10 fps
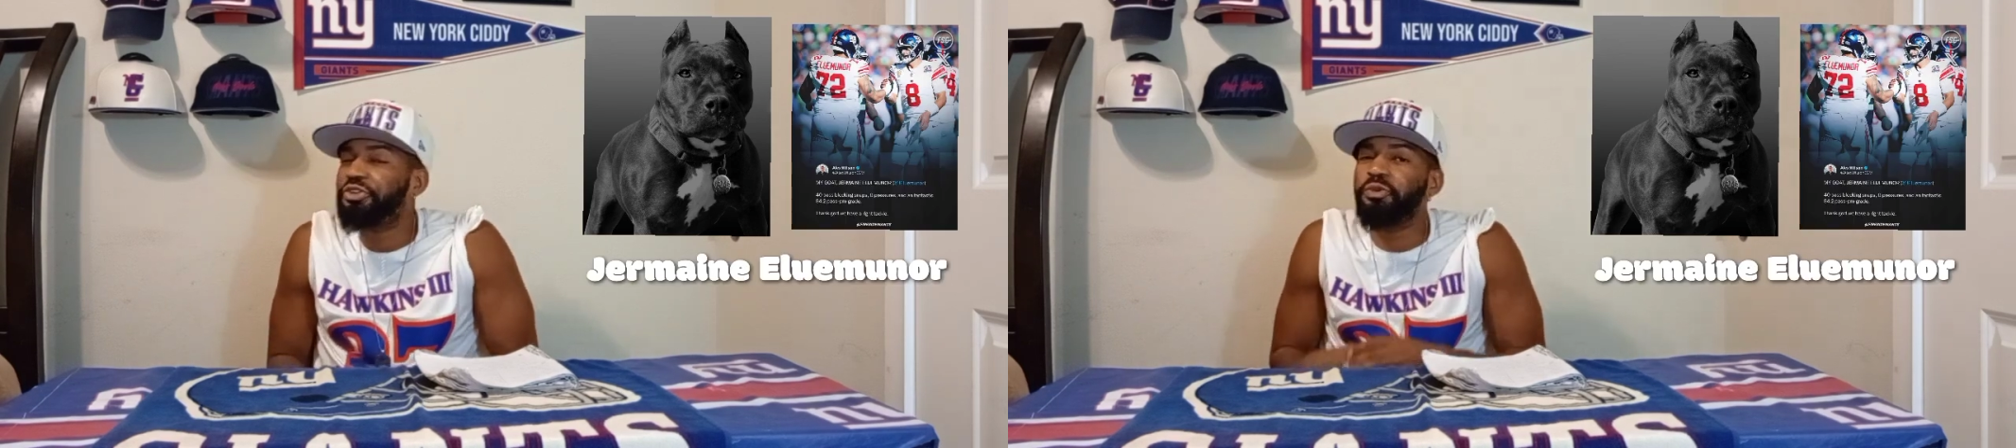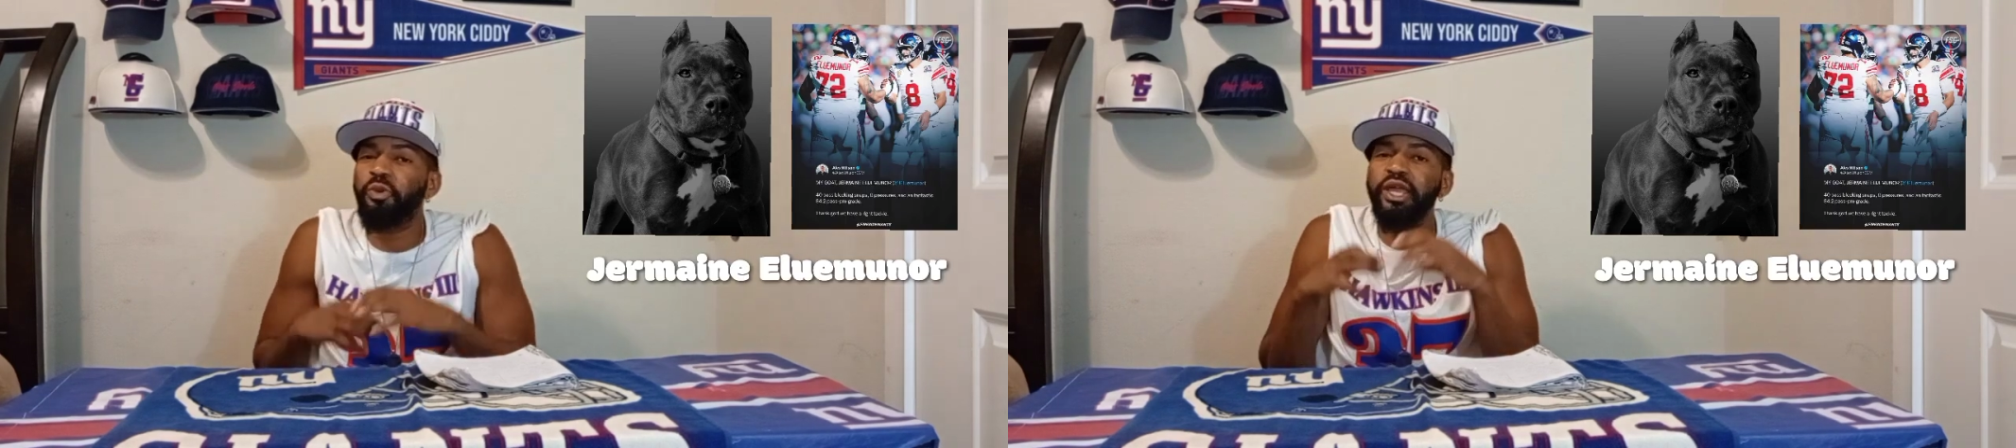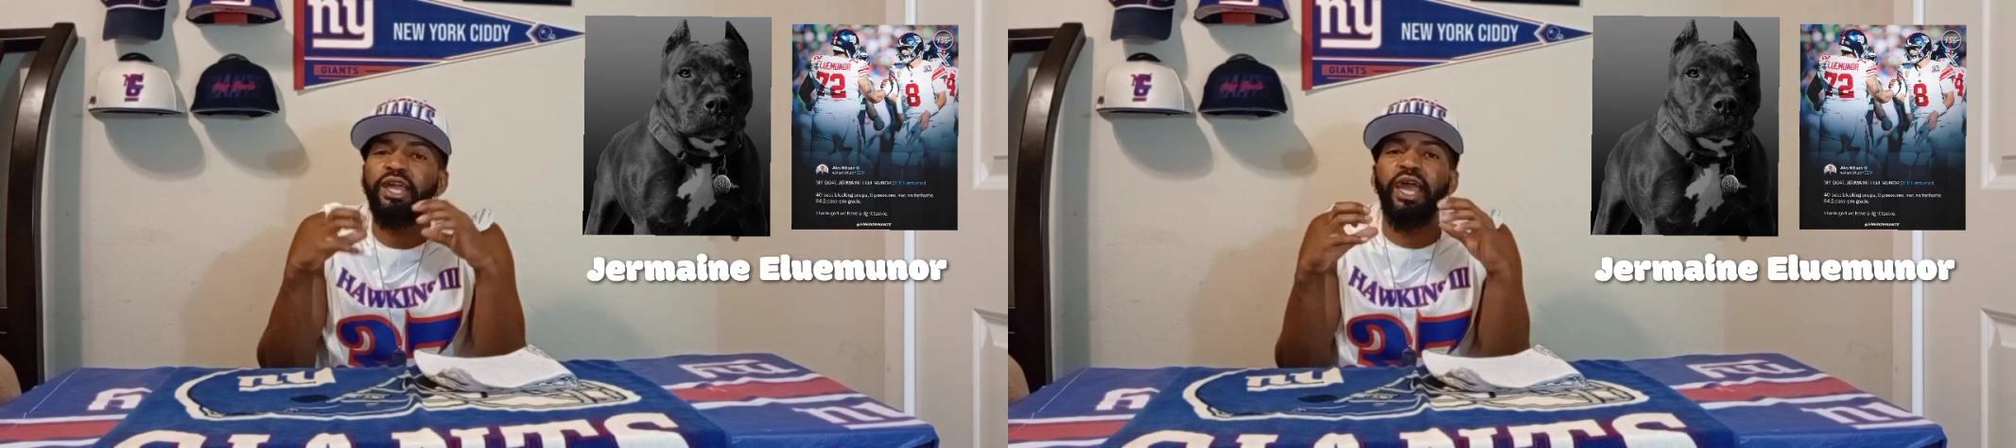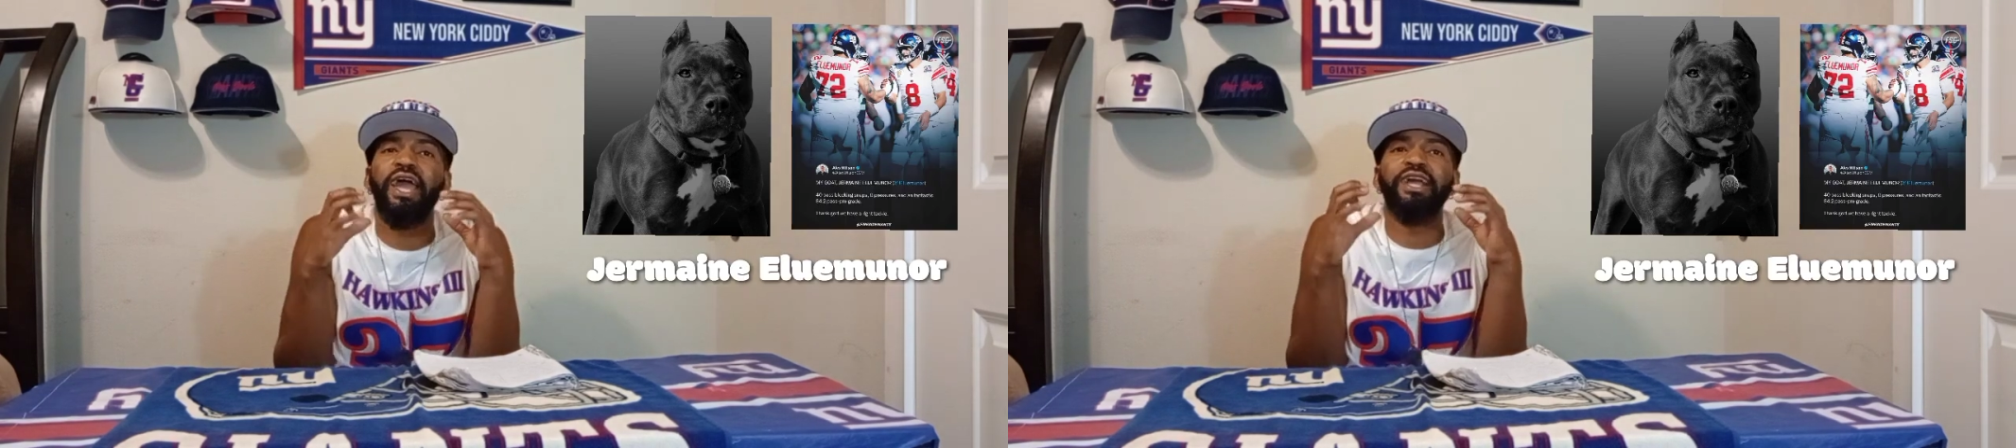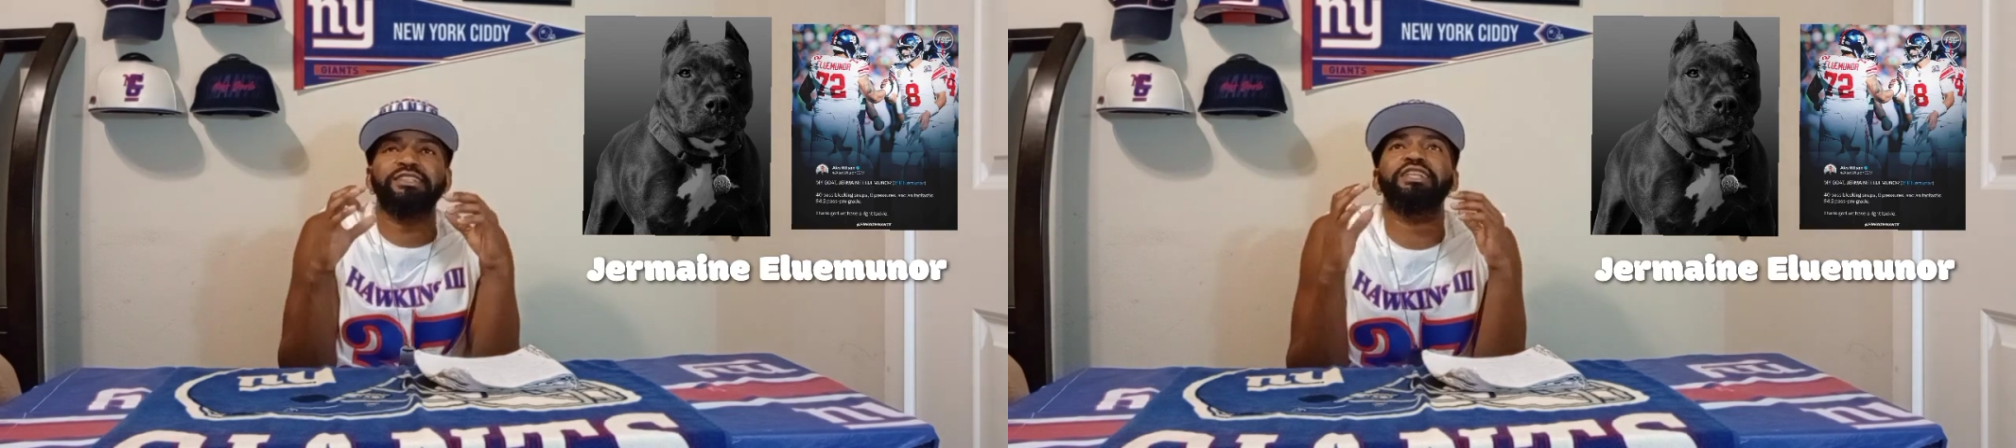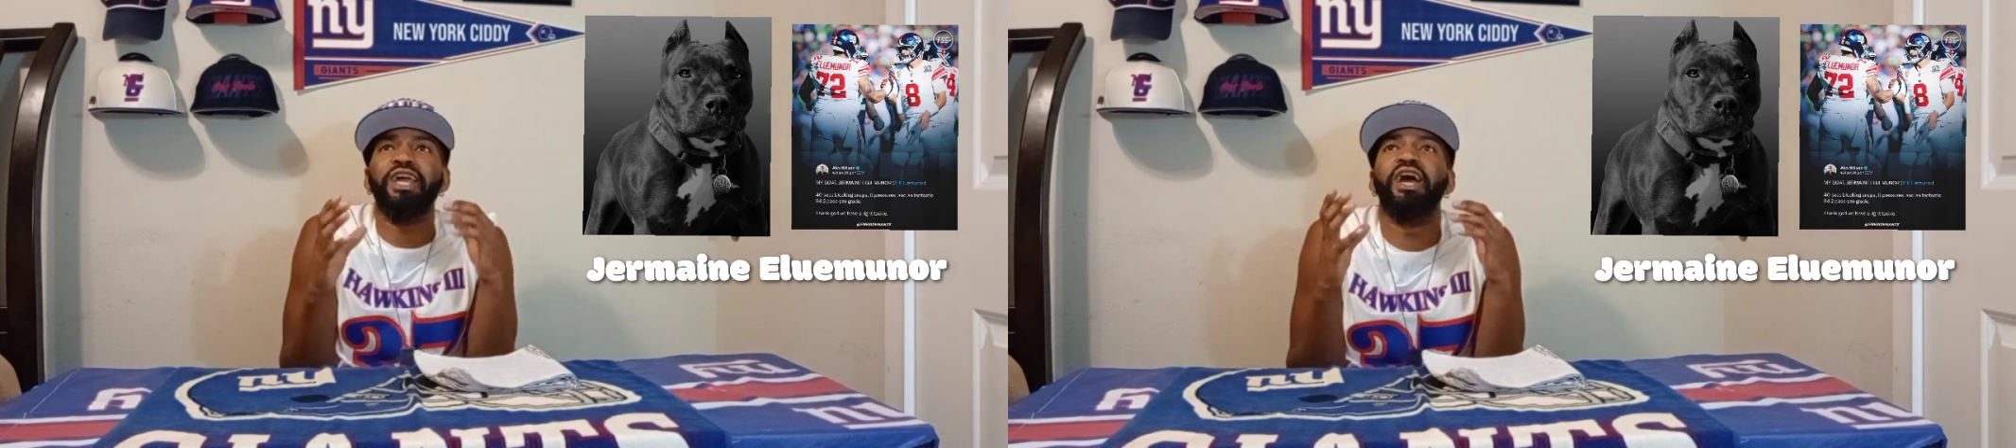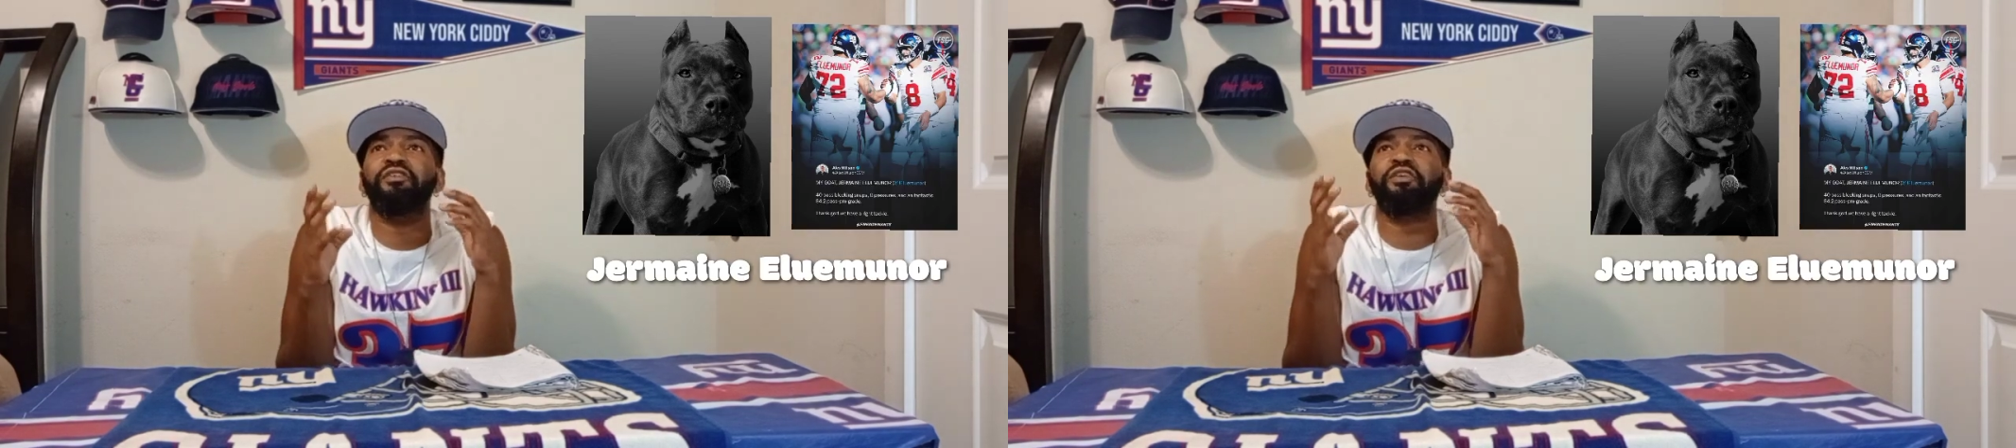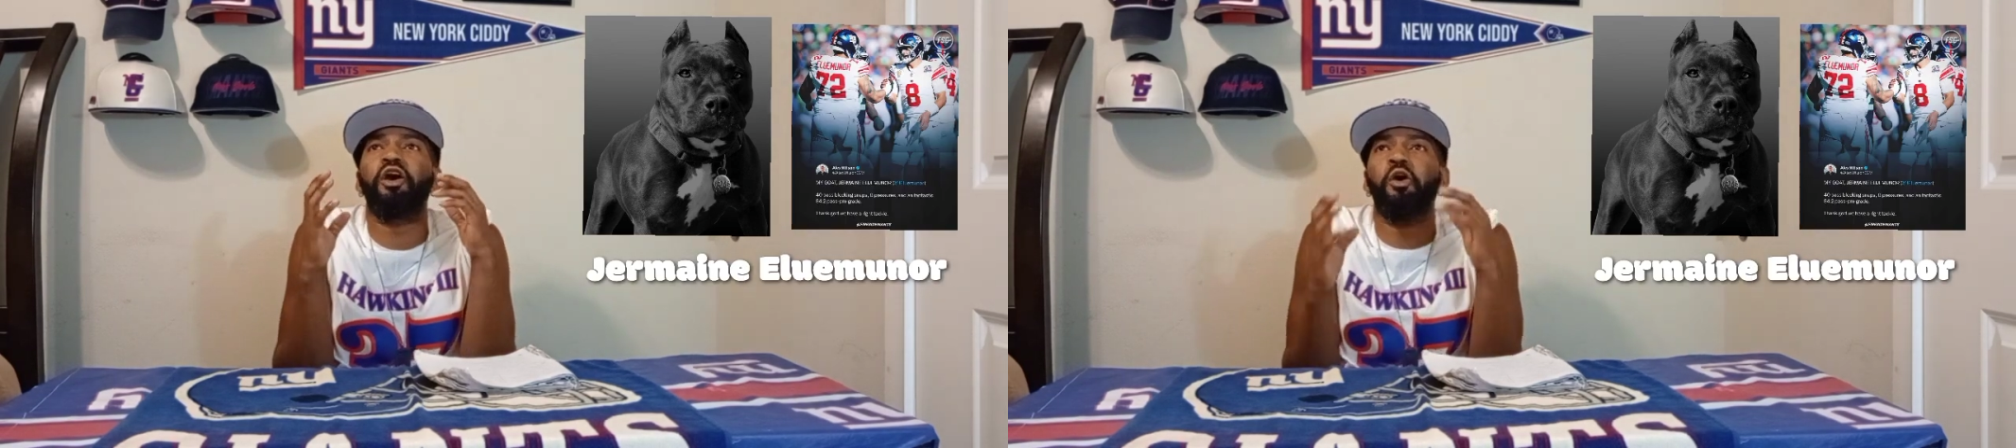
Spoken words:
We actually have an